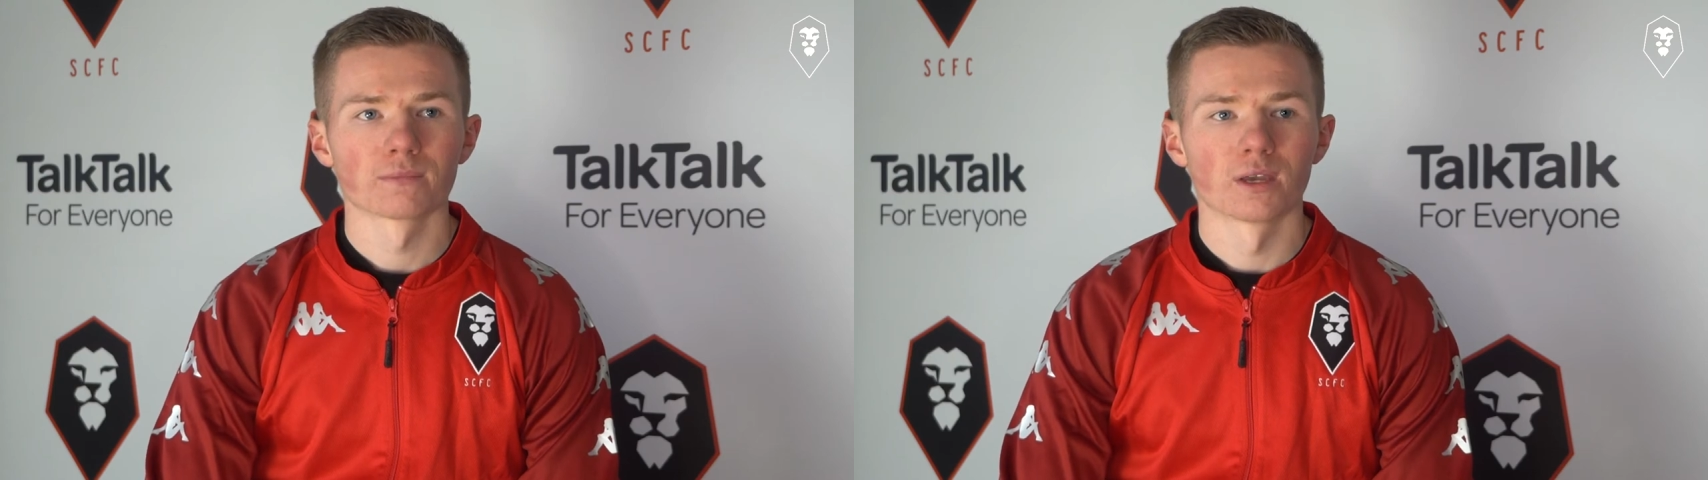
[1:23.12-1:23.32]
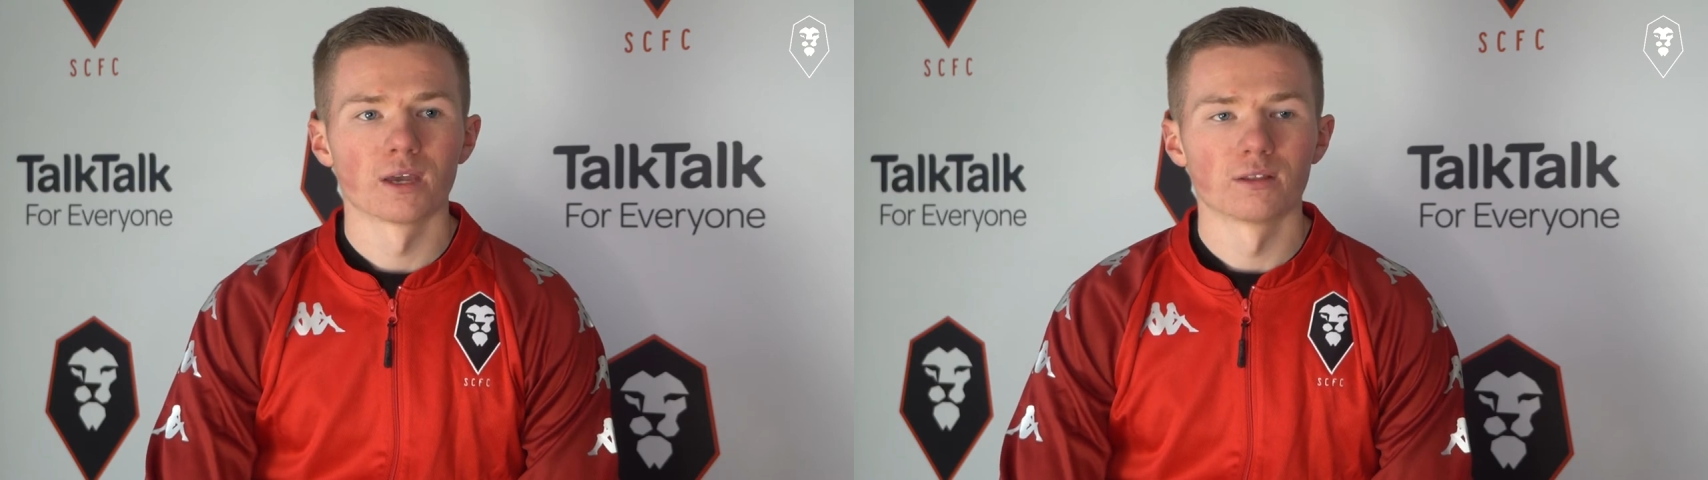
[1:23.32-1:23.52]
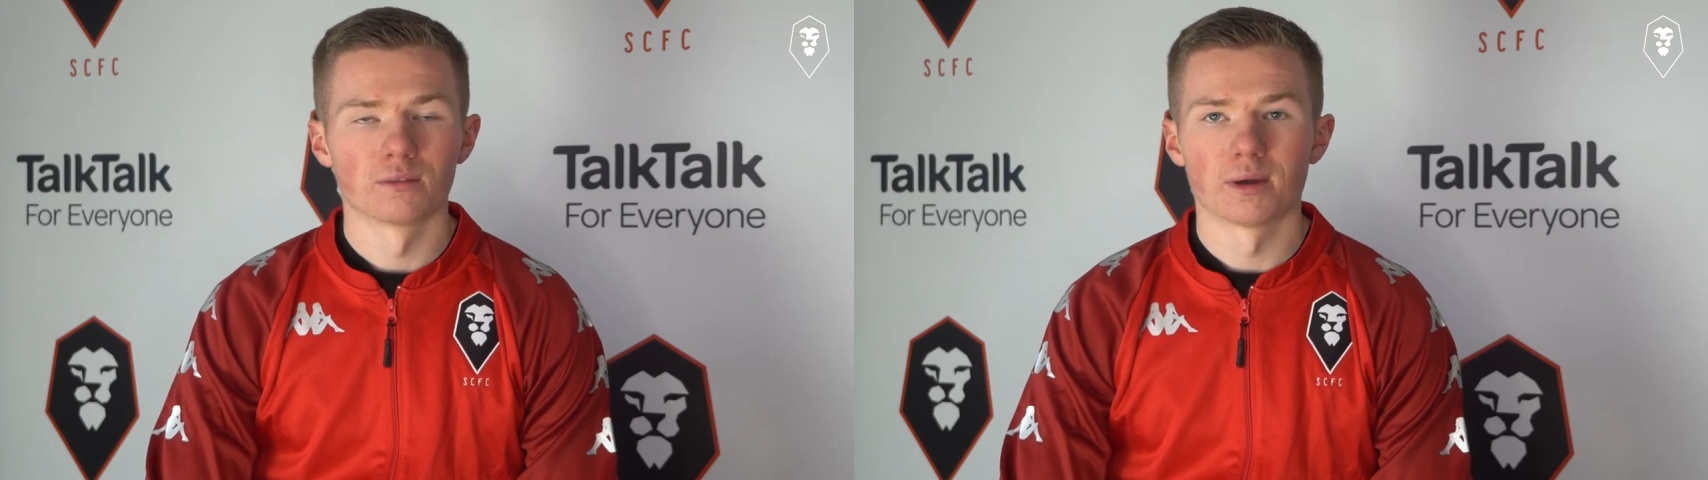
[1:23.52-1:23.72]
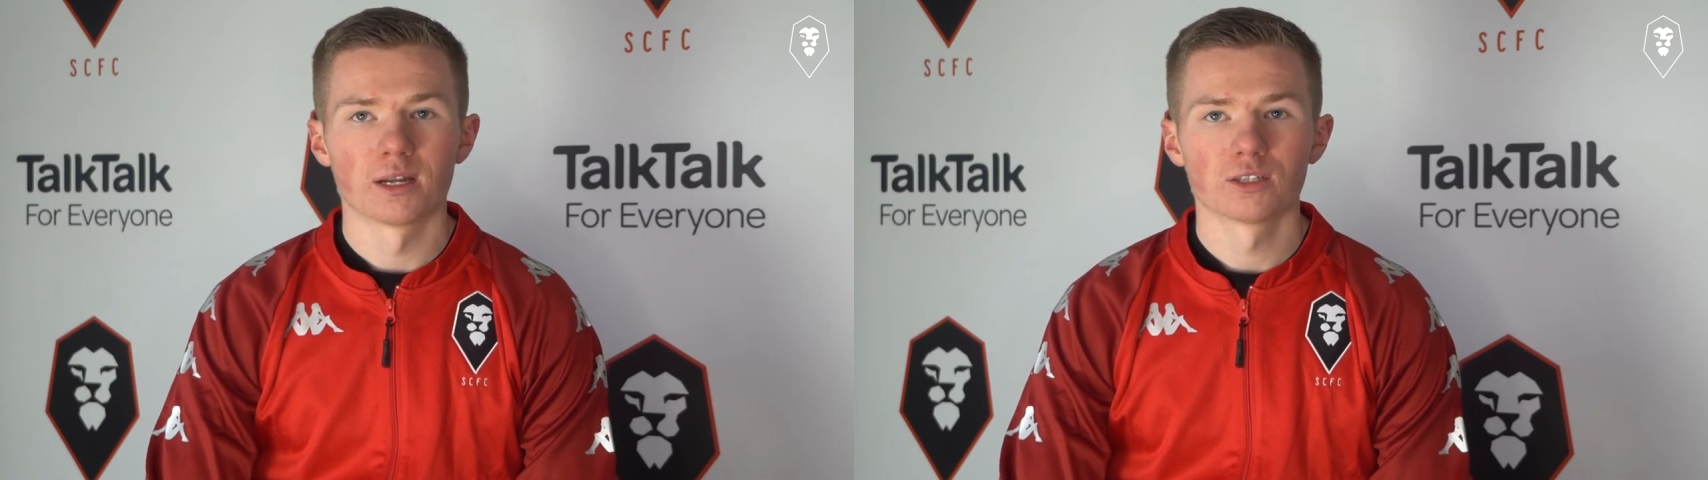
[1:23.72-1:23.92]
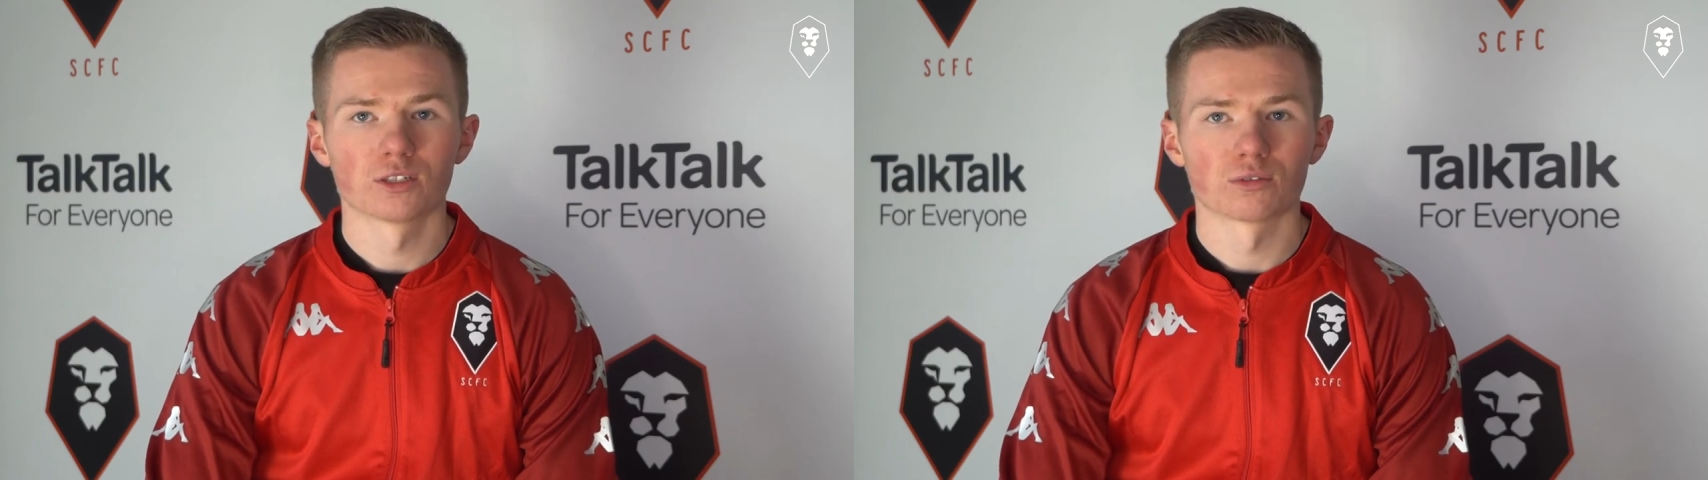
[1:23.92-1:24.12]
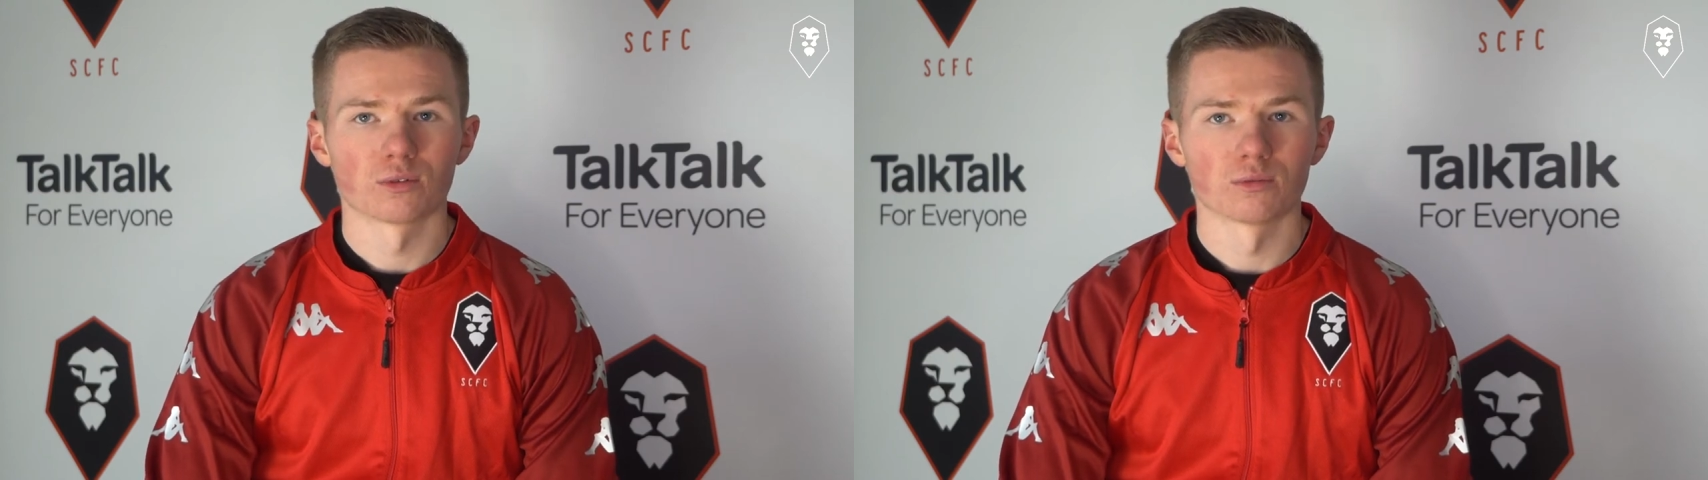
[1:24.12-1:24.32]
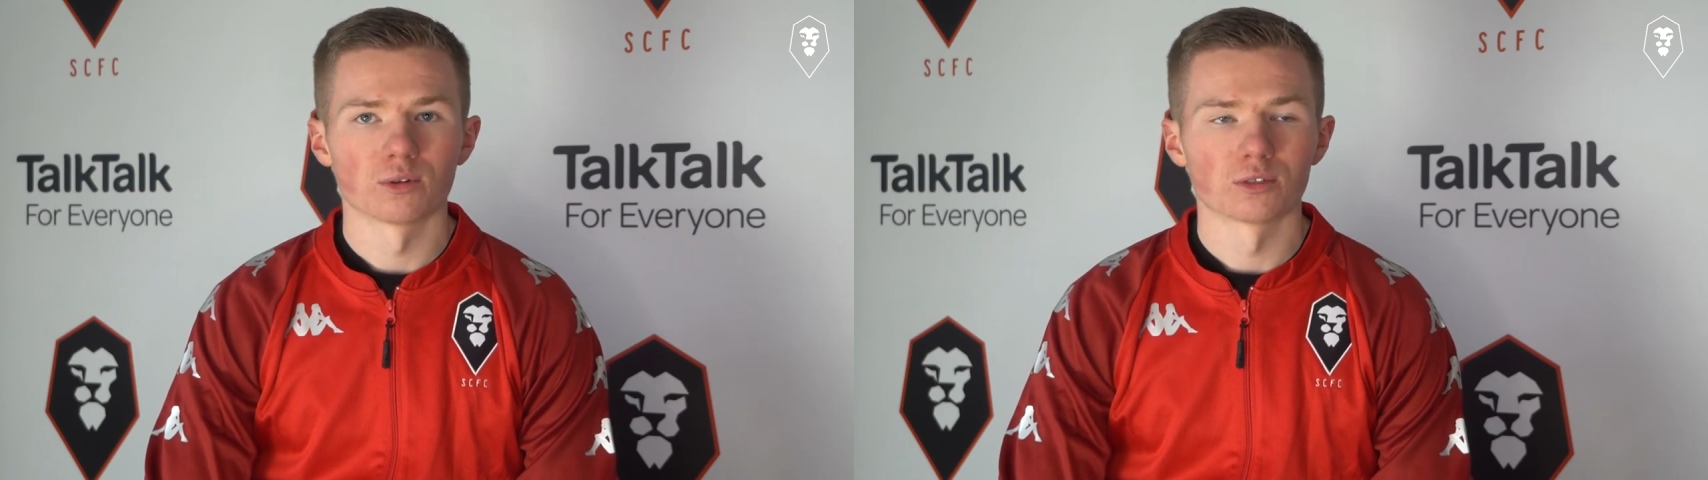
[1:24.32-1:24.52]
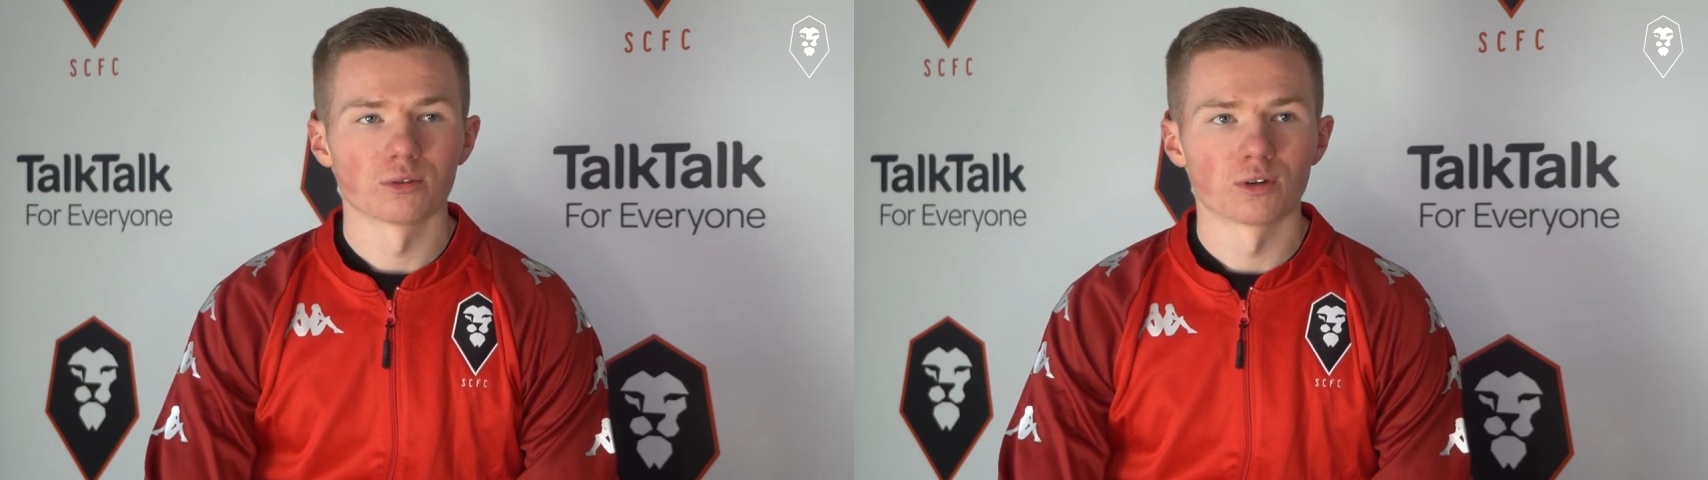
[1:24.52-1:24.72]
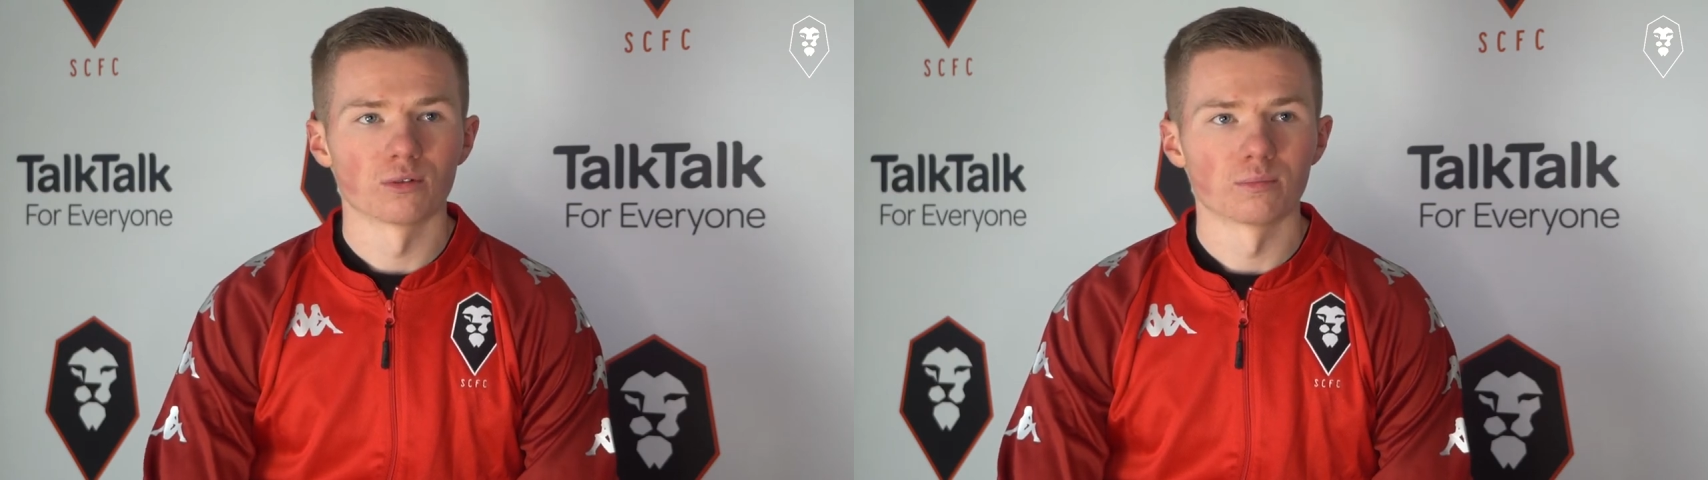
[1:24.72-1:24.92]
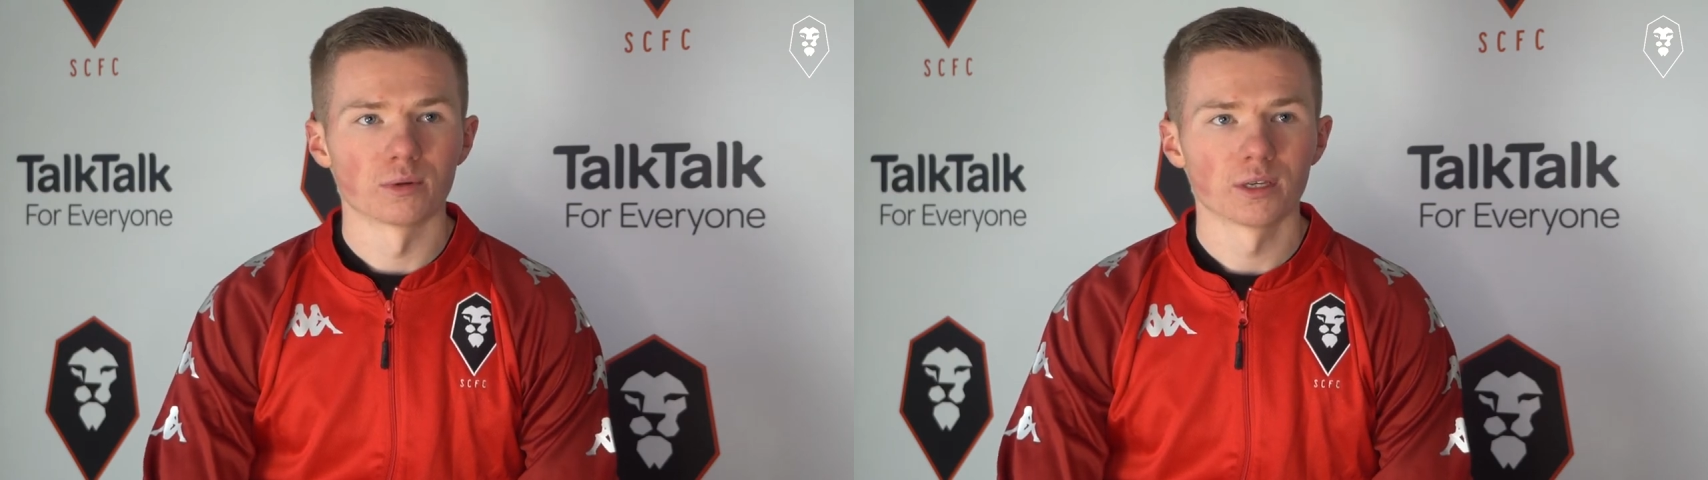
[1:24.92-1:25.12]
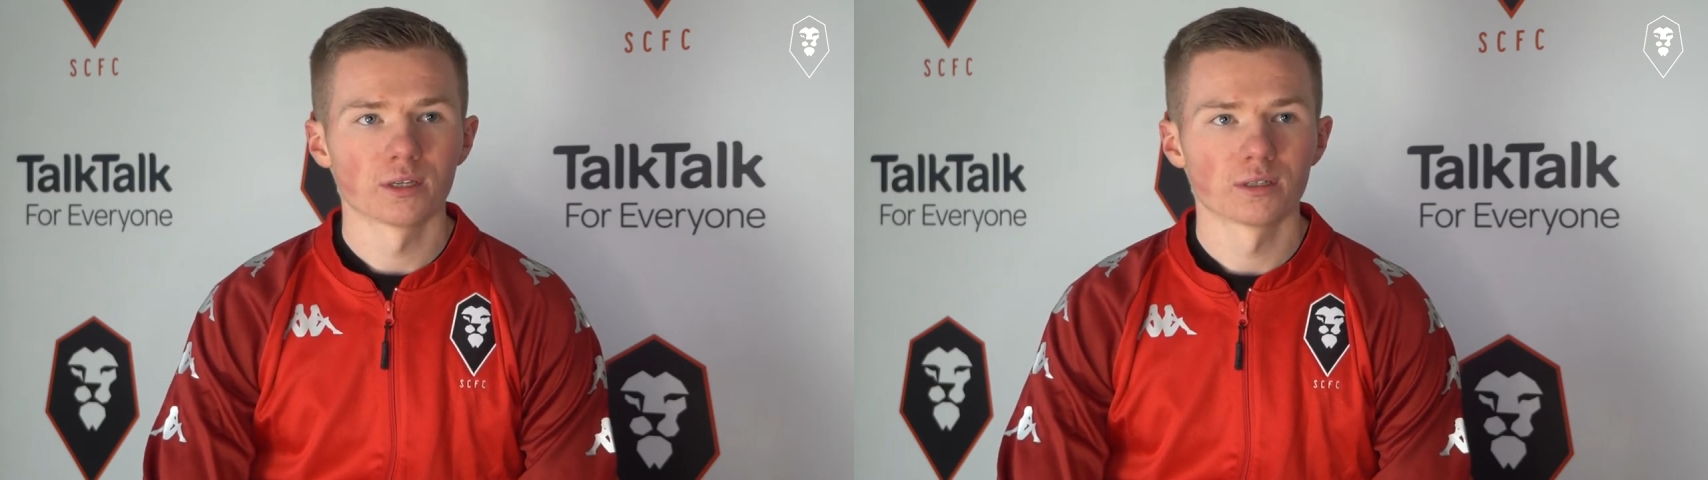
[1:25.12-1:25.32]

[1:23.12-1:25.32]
Uh, the manager just want, wants me to go and play.